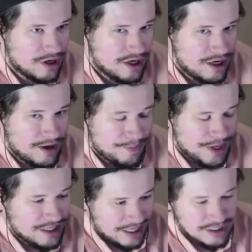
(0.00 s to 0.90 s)
Yeah.
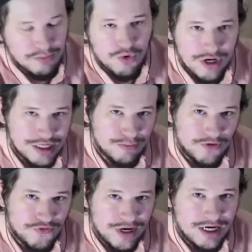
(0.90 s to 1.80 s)
It's more
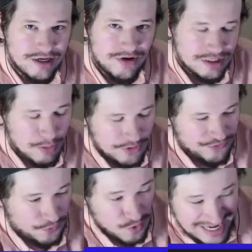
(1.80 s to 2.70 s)

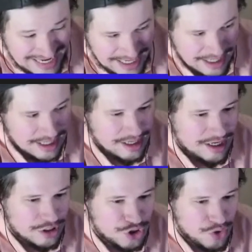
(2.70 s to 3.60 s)
freeing
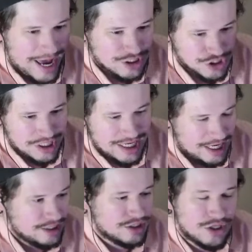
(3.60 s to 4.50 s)
to actually get
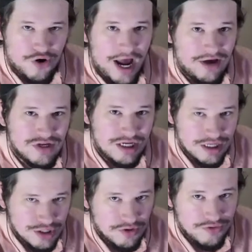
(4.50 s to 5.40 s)
into the crafting in
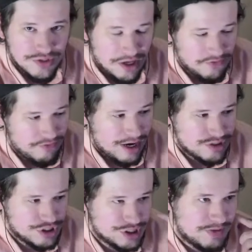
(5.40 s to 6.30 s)
solo self-found,
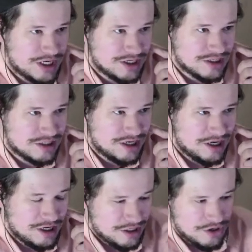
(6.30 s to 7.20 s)
just because
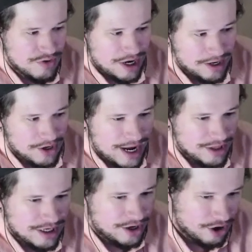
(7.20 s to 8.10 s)
you're not
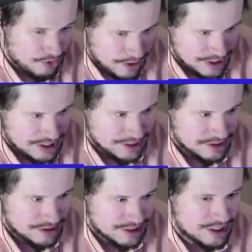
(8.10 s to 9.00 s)
like, oh well,
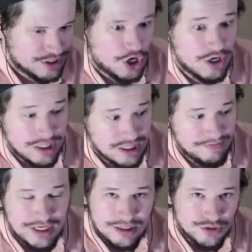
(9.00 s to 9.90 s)
this currency
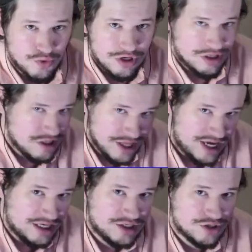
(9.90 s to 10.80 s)
piece is worth
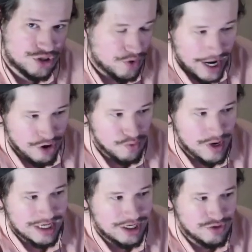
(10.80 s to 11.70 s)
this, so I don't want to
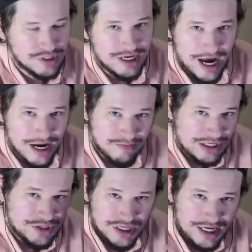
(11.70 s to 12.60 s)
use it on a piece
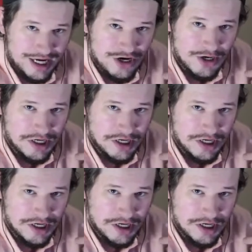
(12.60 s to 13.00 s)
of gear. Right.